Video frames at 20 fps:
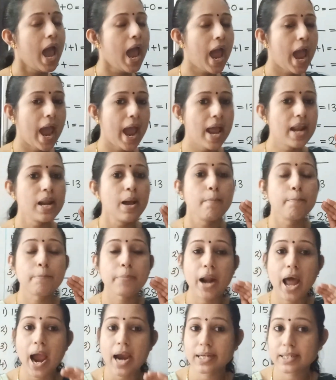And
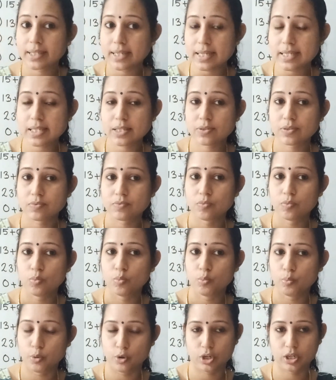practice
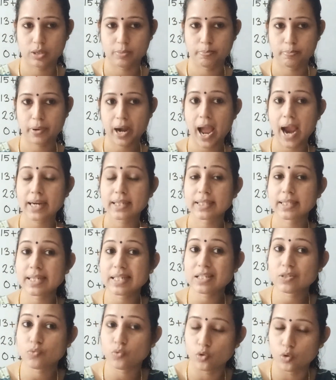
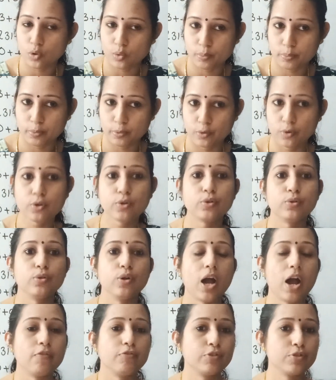workbook, you
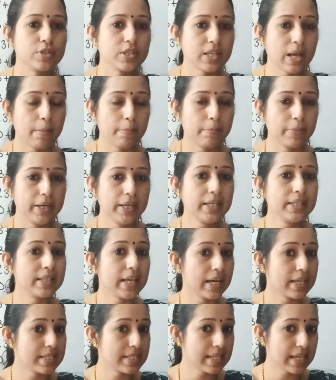have to submit.
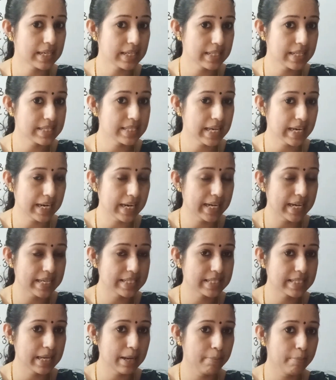That is the second
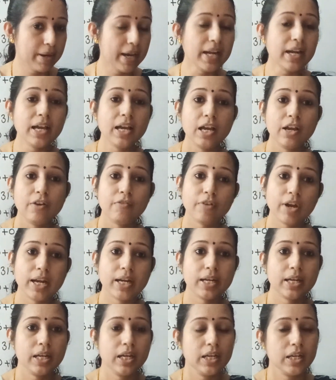assignment.
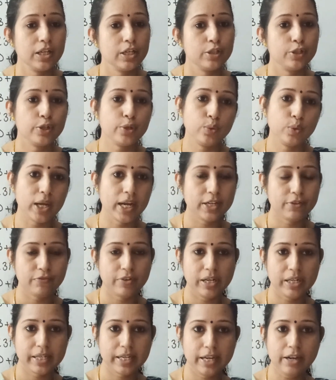When due date
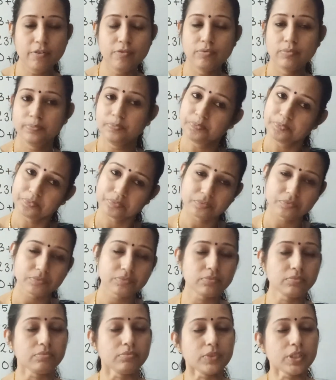will give,
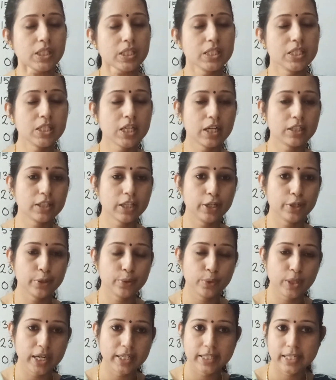check the
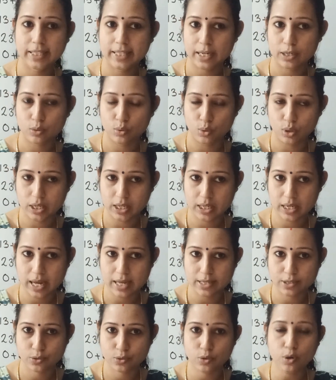due date in the Google
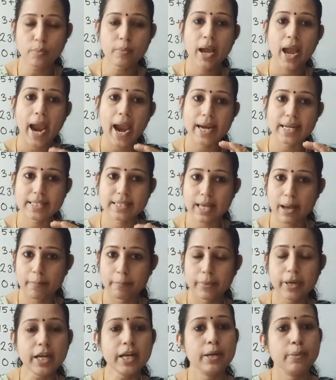Classroom and
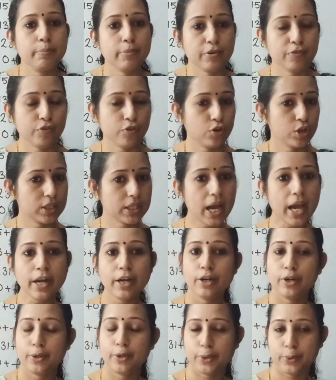submit before
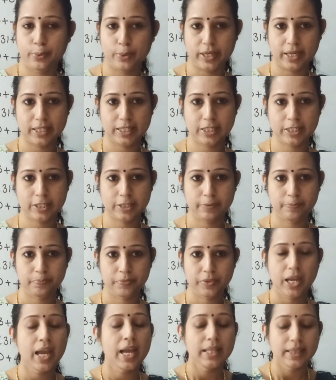that due date.
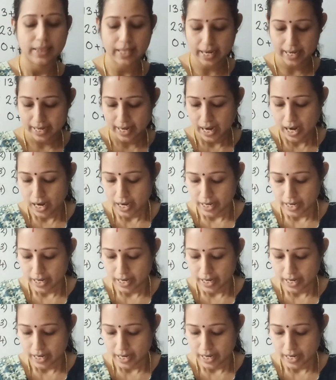Then